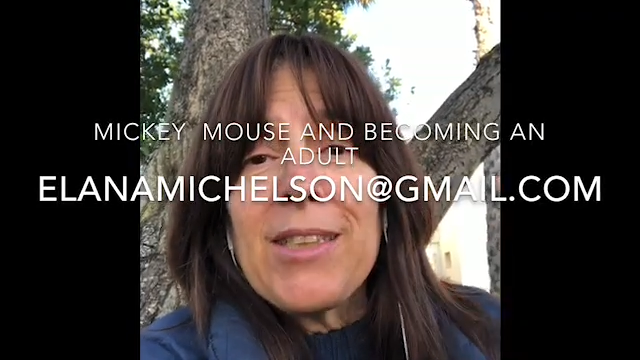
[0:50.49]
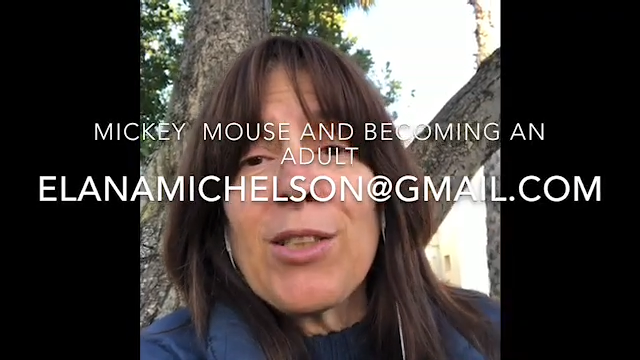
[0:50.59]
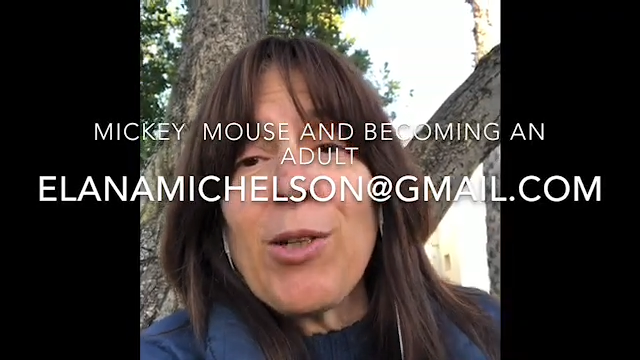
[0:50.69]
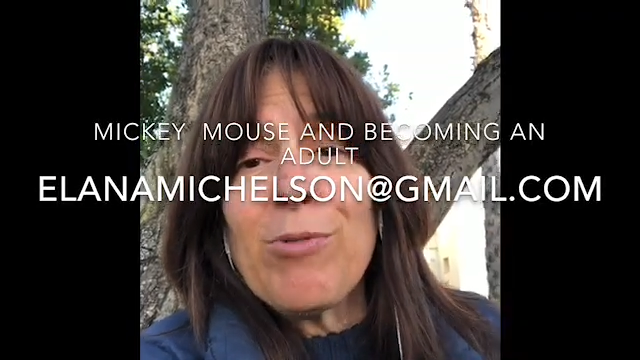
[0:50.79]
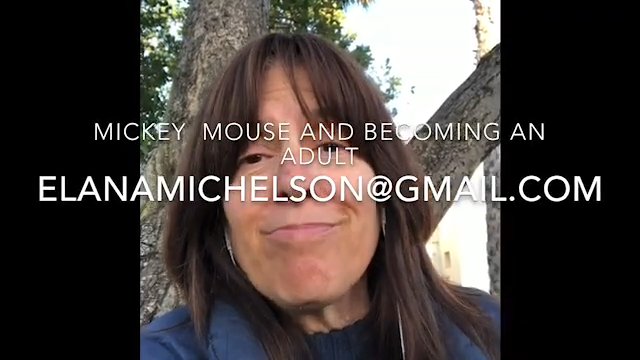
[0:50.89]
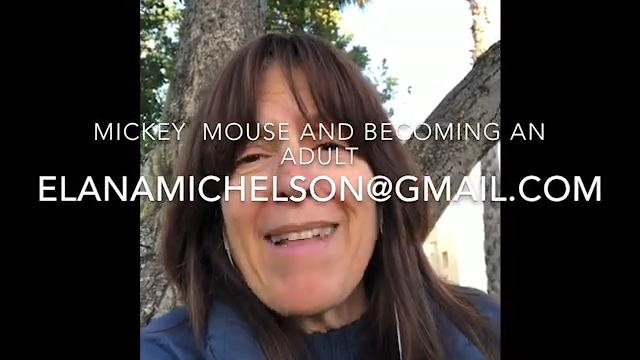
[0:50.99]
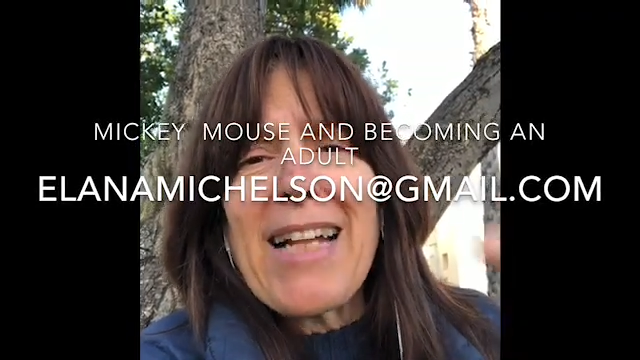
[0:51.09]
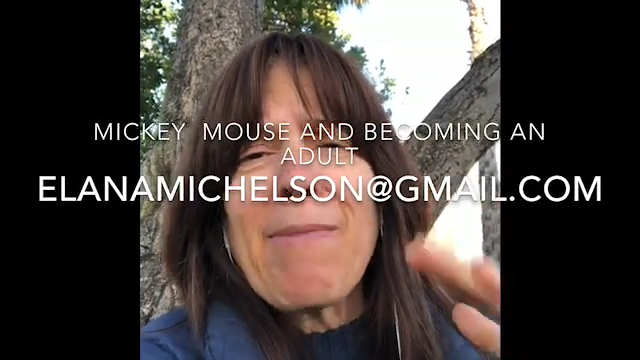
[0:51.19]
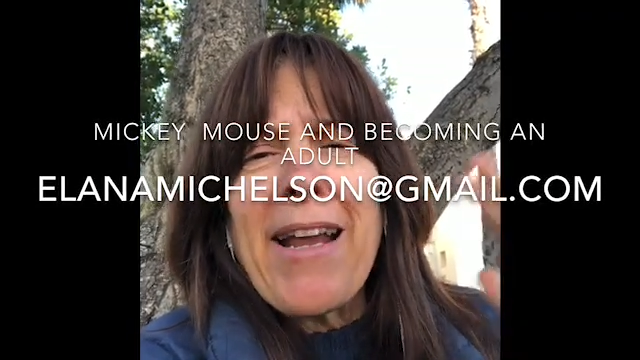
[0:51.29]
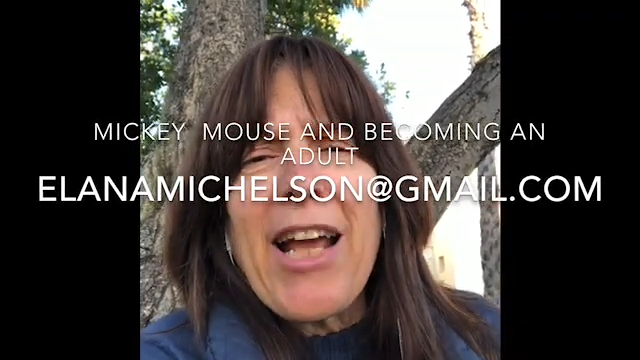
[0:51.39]
So
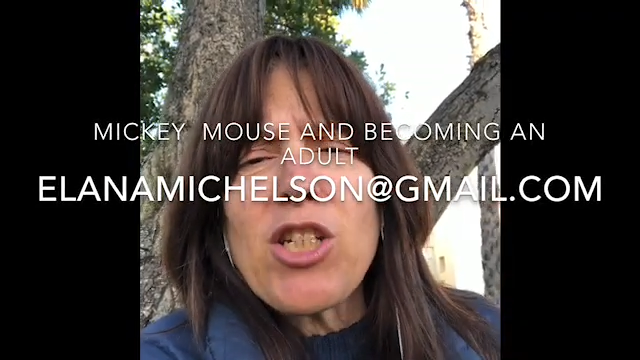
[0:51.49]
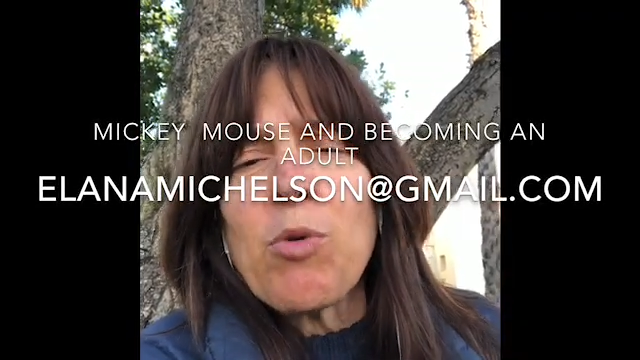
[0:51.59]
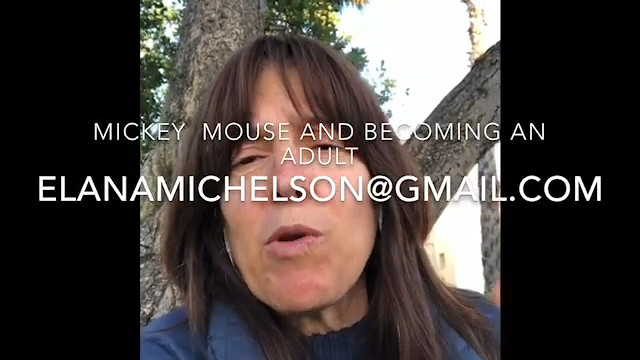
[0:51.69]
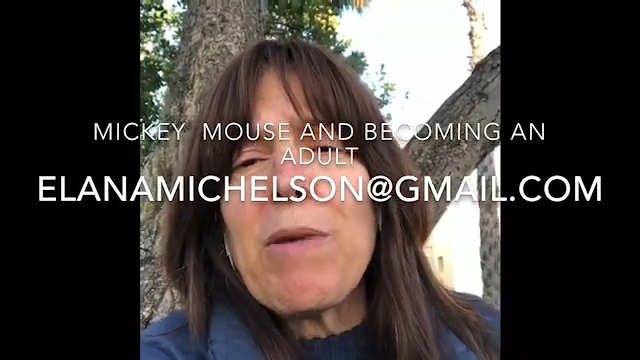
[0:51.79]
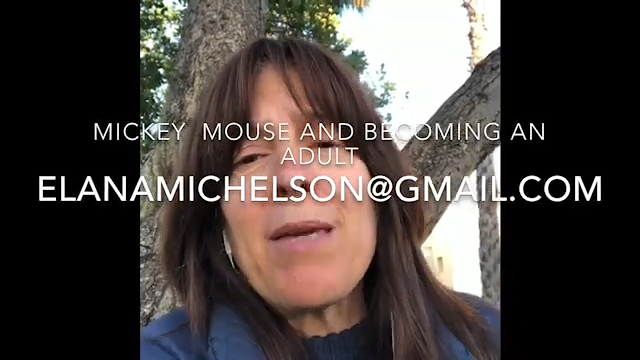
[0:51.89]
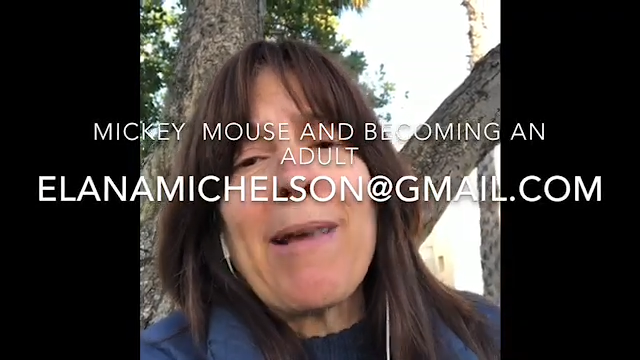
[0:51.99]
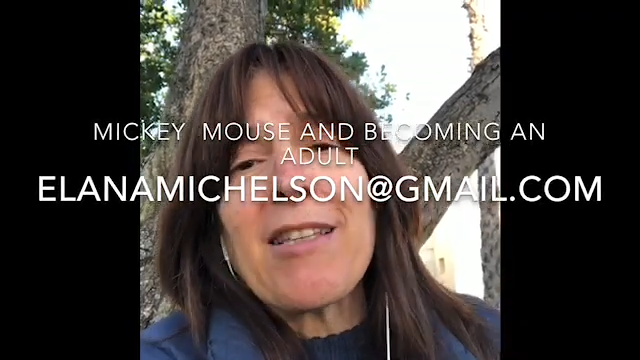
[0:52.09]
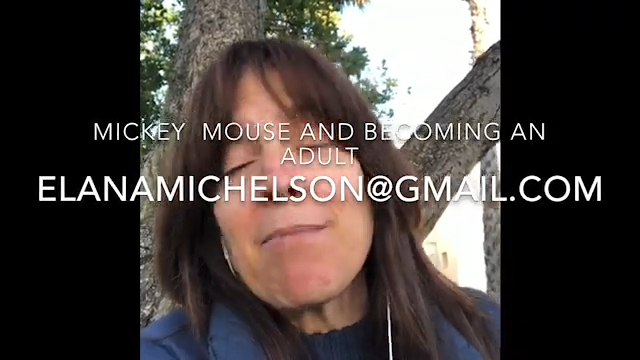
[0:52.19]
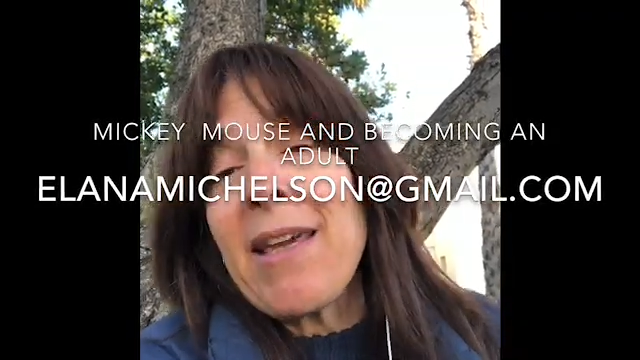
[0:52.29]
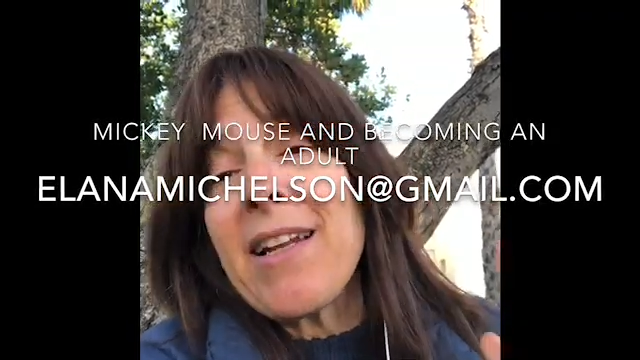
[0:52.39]
that's my connection between Mickey
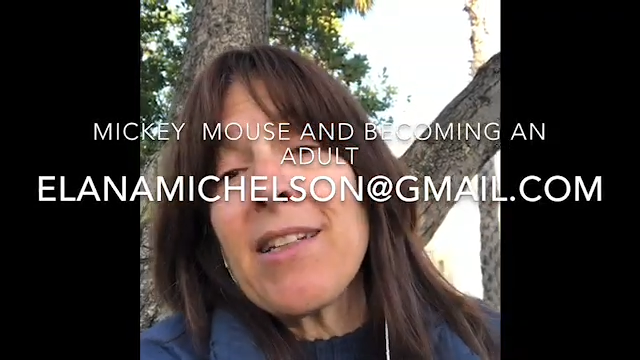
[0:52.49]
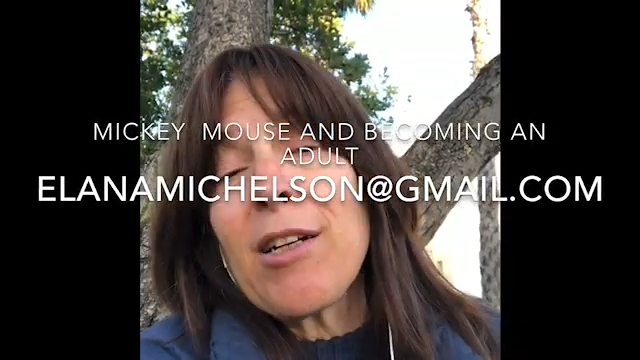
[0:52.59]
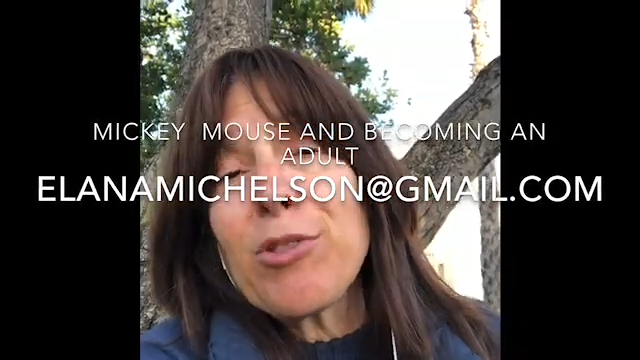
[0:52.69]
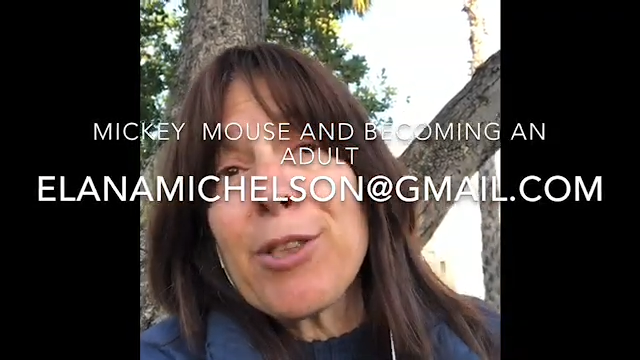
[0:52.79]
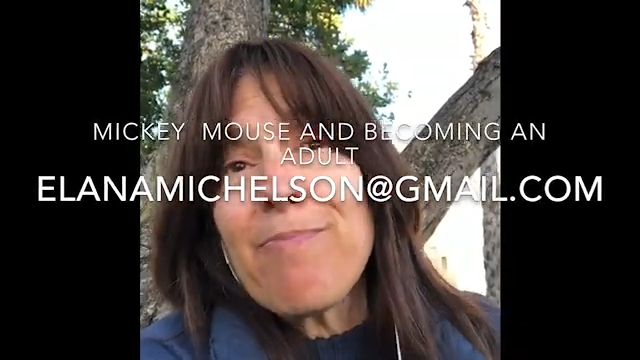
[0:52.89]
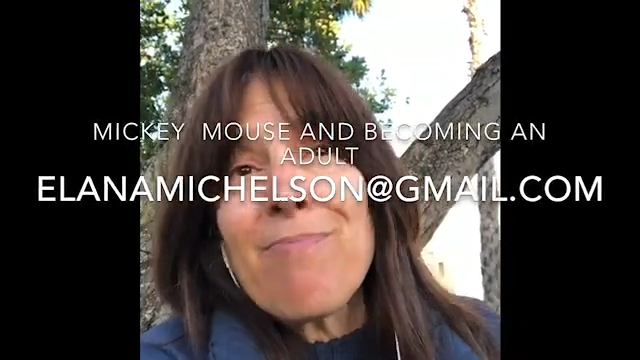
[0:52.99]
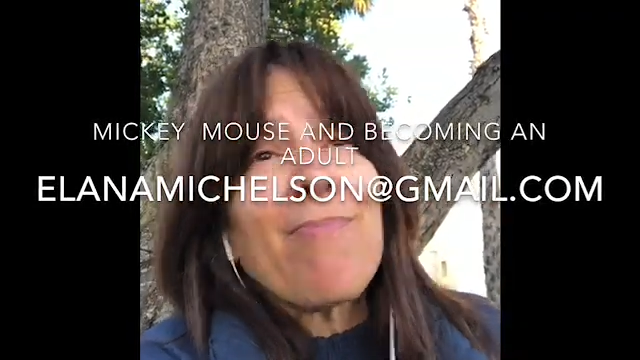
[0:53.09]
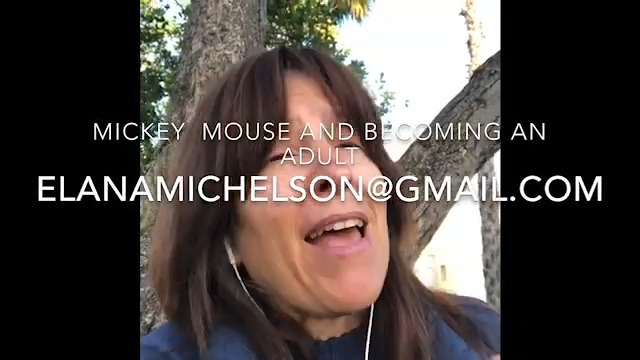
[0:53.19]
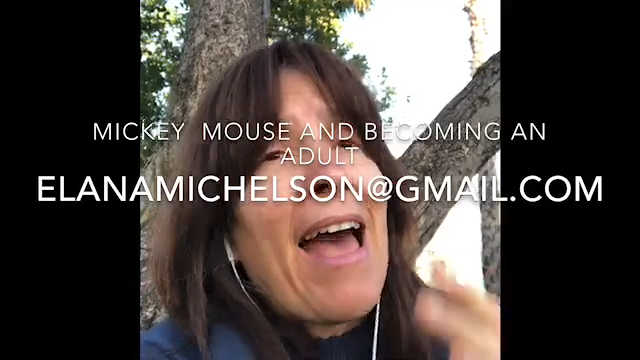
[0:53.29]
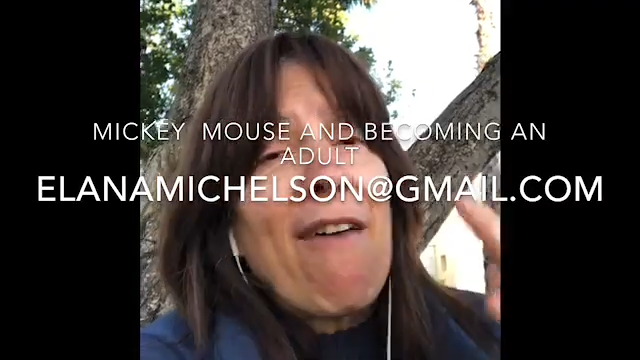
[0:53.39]
Mouse and being an adult.
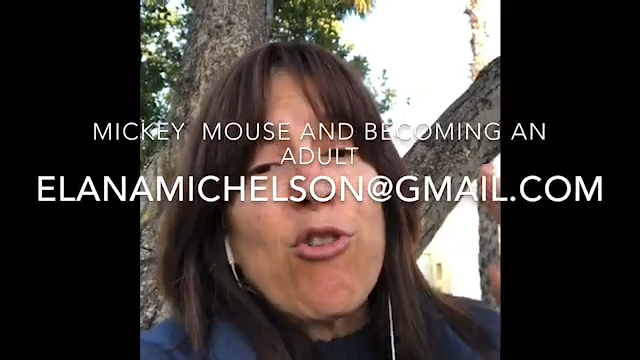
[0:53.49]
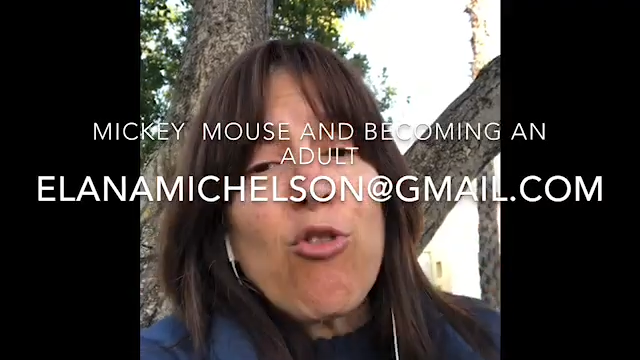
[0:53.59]
Have a